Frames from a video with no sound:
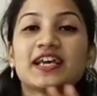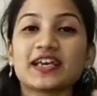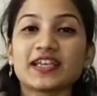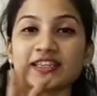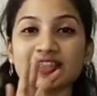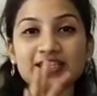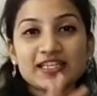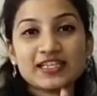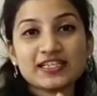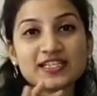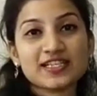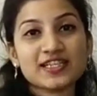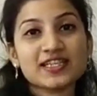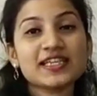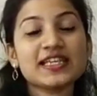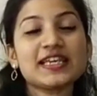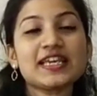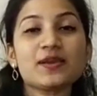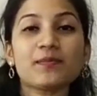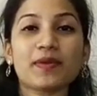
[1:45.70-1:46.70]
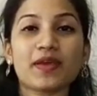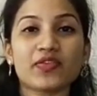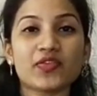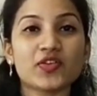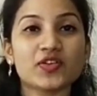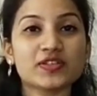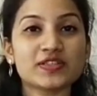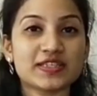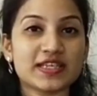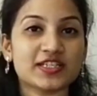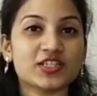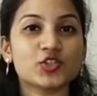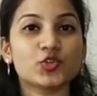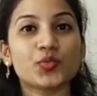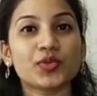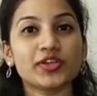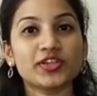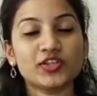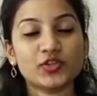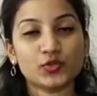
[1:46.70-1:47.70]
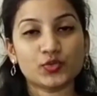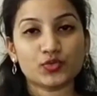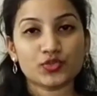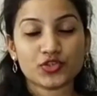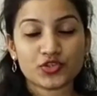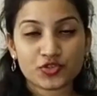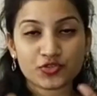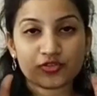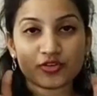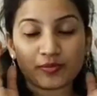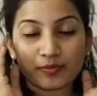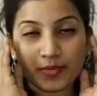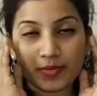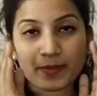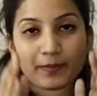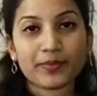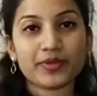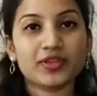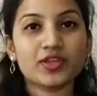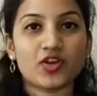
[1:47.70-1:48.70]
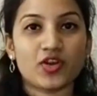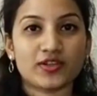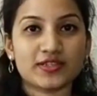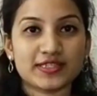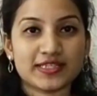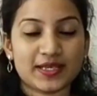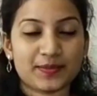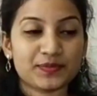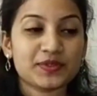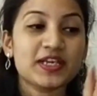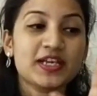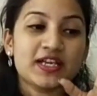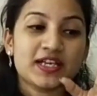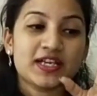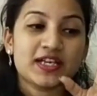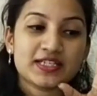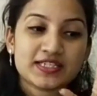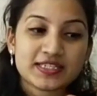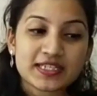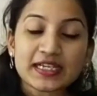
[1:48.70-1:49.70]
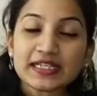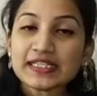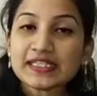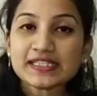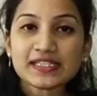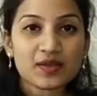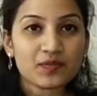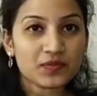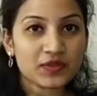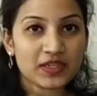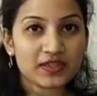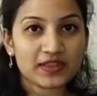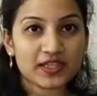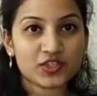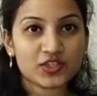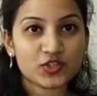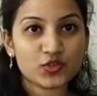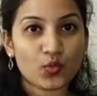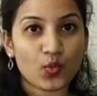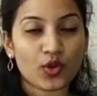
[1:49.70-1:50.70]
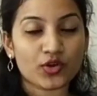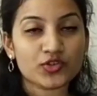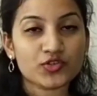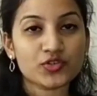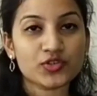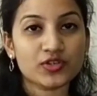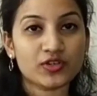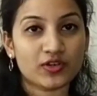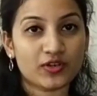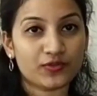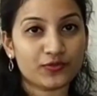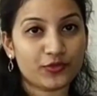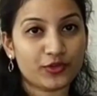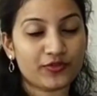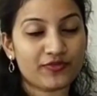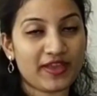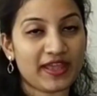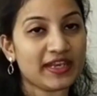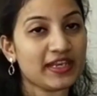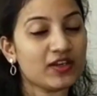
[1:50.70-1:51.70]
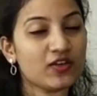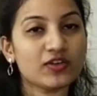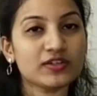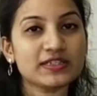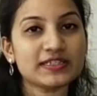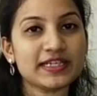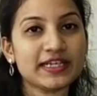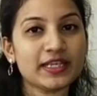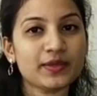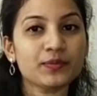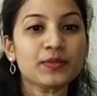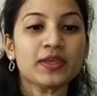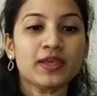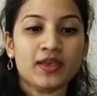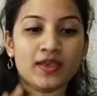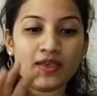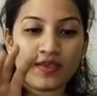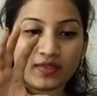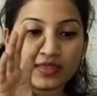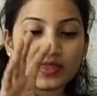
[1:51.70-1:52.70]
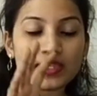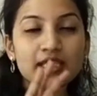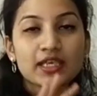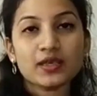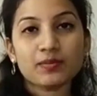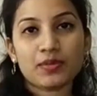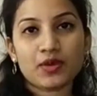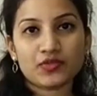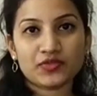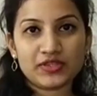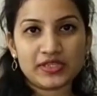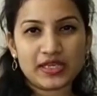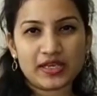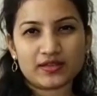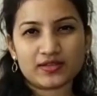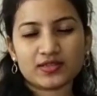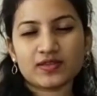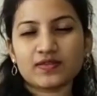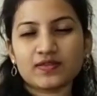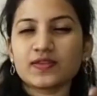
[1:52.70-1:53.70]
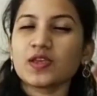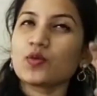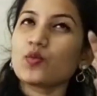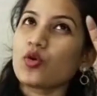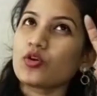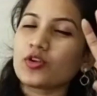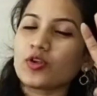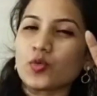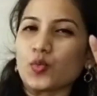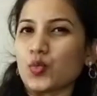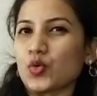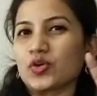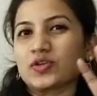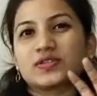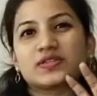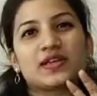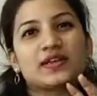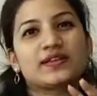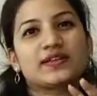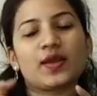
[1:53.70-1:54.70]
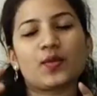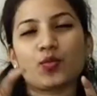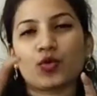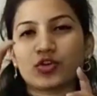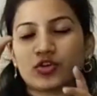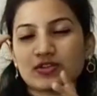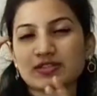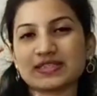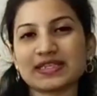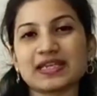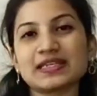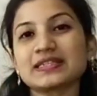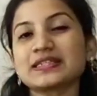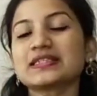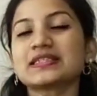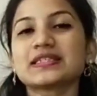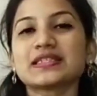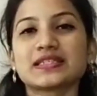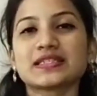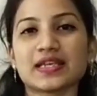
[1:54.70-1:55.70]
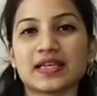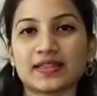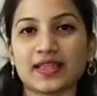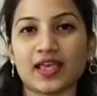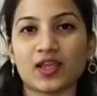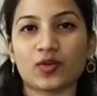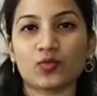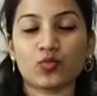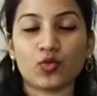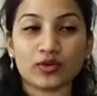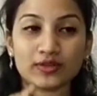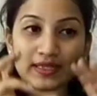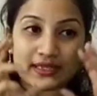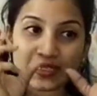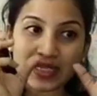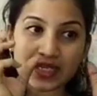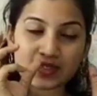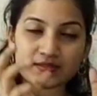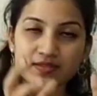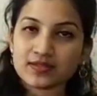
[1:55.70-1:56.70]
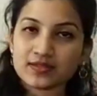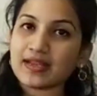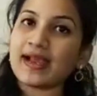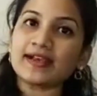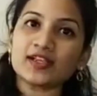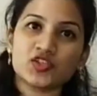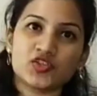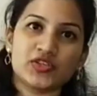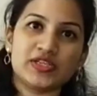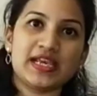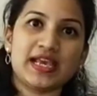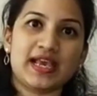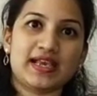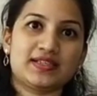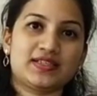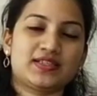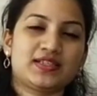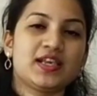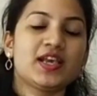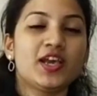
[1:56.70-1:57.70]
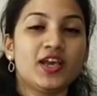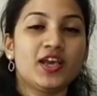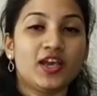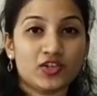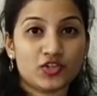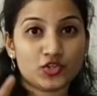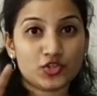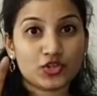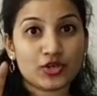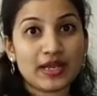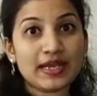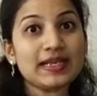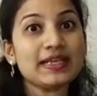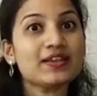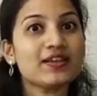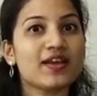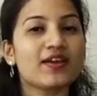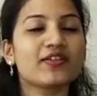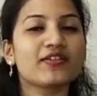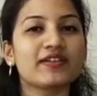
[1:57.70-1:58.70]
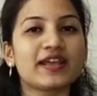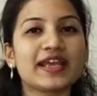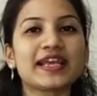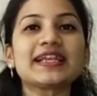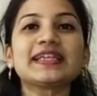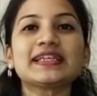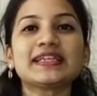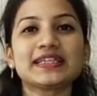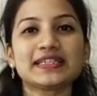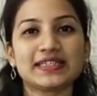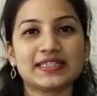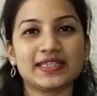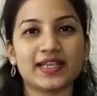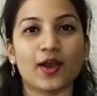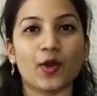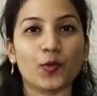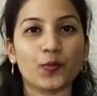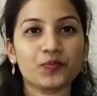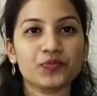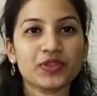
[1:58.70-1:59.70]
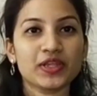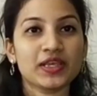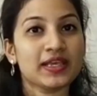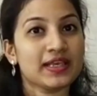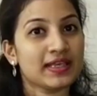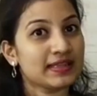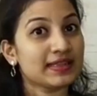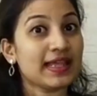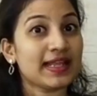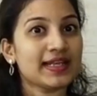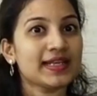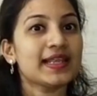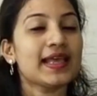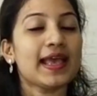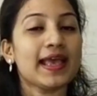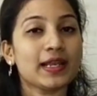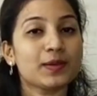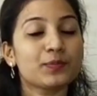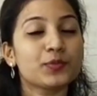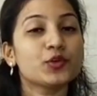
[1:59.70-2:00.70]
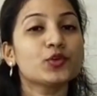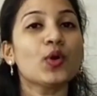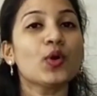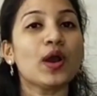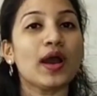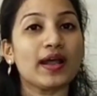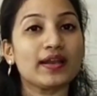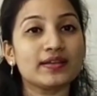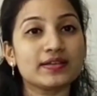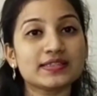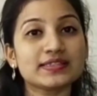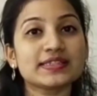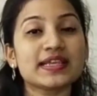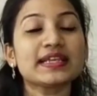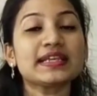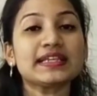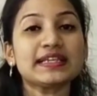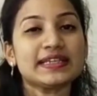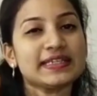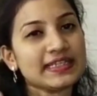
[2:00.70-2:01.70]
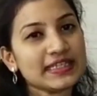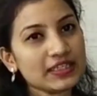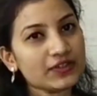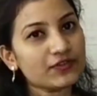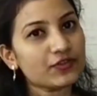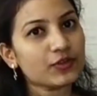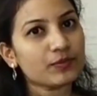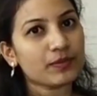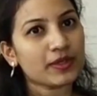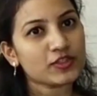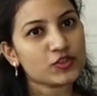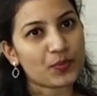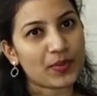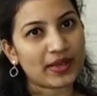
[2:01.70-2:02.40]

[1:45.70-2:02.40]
These are the key methods that you will use to remember the concept. Study something that you want to learn for a very long time. Think about the answer. Think what all words are there, what all sentences are there, what that answer actually has. Try writing it down. That'll help you understand even much